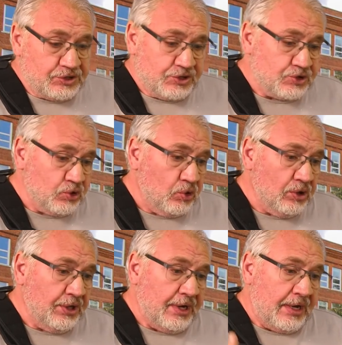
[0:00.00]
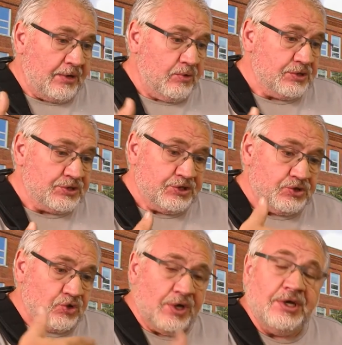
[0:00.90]
in school and I was in
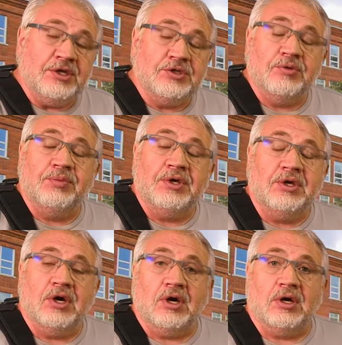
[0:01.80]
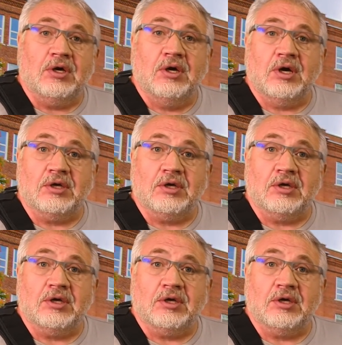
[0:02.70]
training to be a,